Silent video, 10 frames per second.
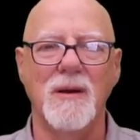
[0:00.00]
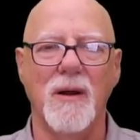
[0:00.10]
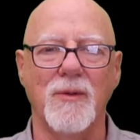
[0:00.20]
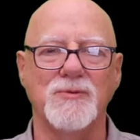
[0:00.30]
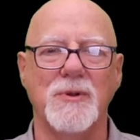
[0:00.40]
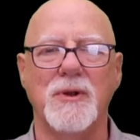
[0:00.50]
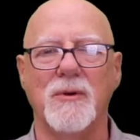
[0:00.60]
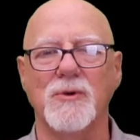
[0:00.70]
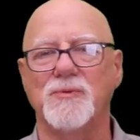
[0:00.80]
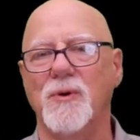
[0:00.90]
All this
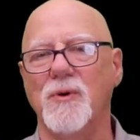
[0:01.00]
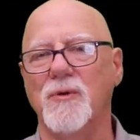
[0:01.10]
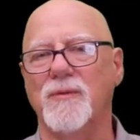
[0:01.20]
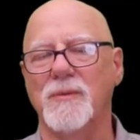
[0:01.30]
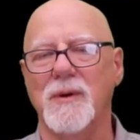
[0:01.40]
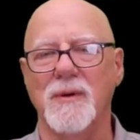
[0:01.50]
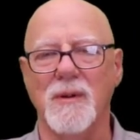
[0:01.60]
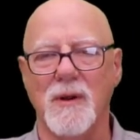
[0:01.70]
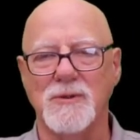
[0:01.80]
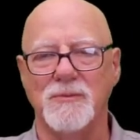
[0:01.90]
material was pulled from a
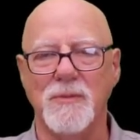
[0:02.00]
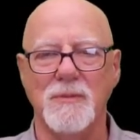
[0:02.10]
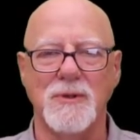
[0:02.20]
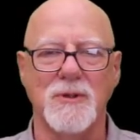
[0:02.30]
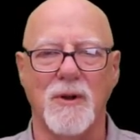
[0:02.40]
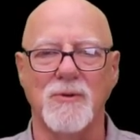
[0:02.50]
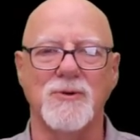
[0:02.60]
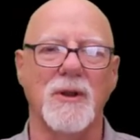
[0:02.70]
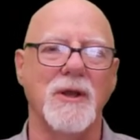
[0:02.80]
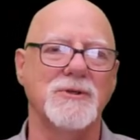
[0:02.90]
much
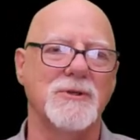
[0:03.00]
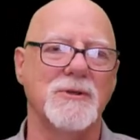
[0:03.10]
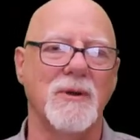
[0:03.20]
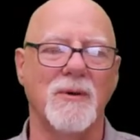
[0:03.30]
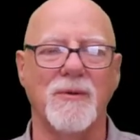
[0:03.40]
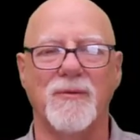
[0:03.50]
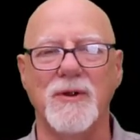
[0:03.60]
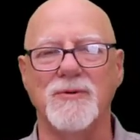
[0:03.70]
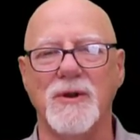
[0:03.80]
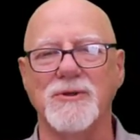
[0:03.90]
larger lesson on the
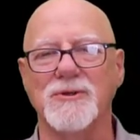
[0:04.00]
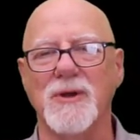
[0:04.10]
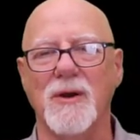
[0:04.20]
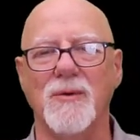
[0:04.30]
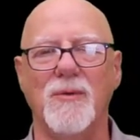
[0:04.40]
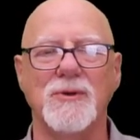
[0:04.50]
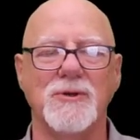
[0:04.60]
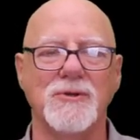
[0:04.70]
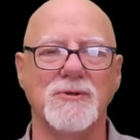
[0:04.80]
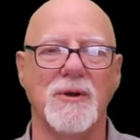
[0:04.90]
refrigeration cycle, which
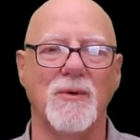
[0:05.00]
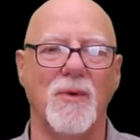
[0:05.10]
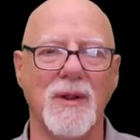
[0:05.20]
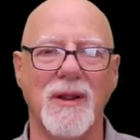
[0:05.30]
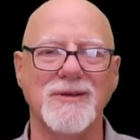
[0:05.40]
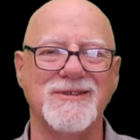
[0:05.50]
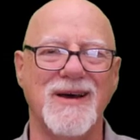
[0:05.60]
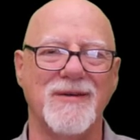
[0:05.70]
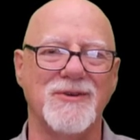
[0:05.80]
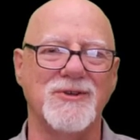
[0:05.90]
is one lesson
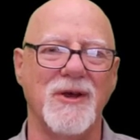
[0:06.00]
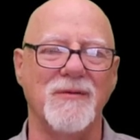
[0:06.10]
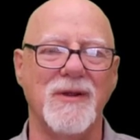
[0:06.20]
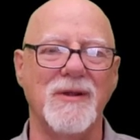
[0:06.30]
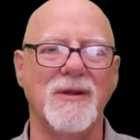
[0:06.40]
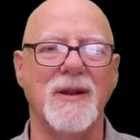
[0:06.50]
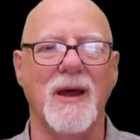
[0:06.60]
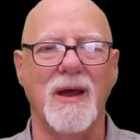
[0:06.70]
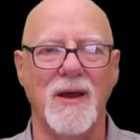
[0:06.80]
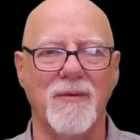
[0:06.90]
out of 70 that
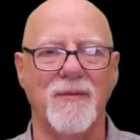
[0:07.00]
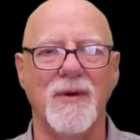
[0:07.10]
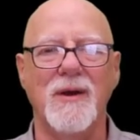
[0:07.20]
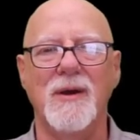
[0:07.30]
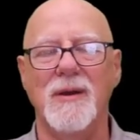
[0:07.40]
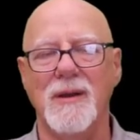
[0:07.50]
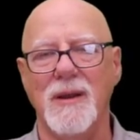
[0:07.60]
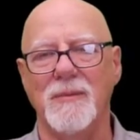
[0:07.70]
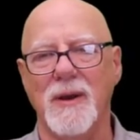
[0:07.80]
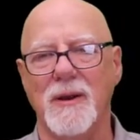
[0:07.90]
I have
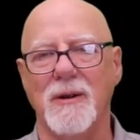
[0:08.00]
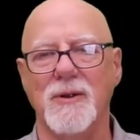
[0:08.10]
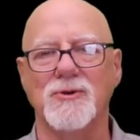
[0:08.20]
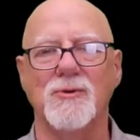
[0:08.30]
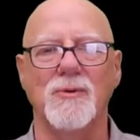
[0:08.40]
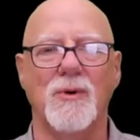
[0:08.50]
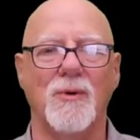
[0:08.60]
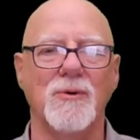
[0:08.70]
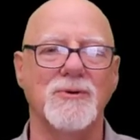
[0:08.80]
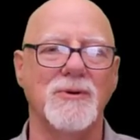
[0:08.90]
in my Gearhead School
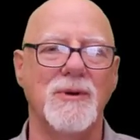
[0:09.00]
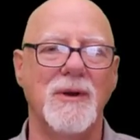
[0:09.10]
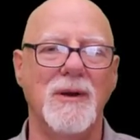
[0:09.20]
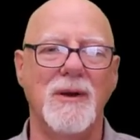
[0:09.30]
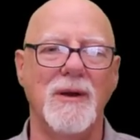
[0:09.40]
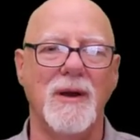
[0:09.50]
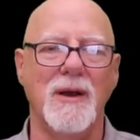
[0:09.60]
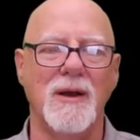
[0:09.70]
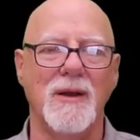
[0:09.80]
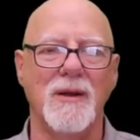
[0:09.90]
course.
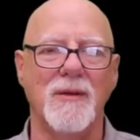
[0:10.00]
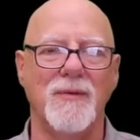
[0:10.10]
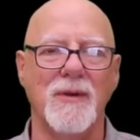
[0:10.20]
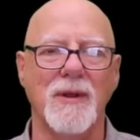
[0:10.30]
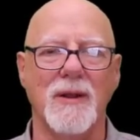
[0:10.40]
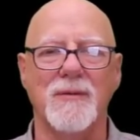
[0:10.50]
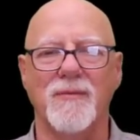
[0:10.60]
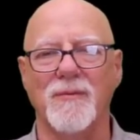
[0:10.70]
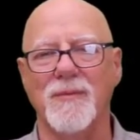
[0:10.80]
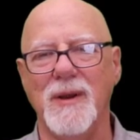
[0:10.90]
If you'd like
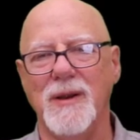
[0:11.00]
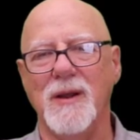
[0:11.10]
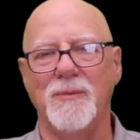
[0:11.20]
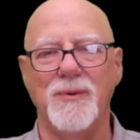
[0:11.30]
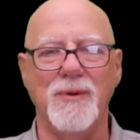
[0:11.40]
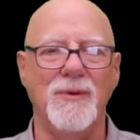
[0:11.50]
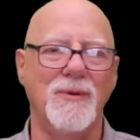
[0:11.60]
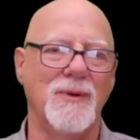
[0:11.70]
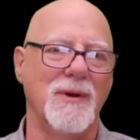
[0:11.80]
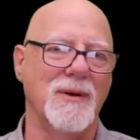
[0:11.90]
for me to help
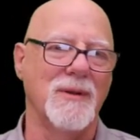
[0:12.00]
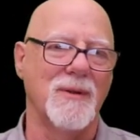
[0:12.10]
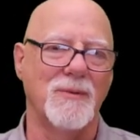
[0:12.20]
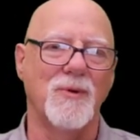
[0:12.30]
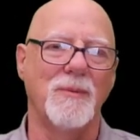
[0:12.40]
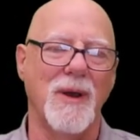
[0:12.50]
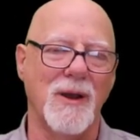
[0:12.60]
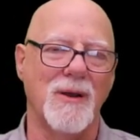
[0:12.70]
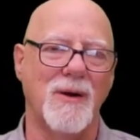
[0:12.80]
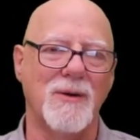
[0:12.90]
you learn more
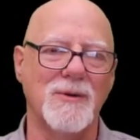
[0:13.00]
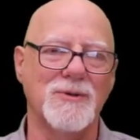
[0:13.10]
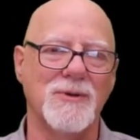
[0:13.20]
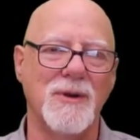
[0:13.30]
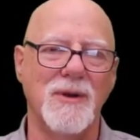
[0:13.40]
about cars,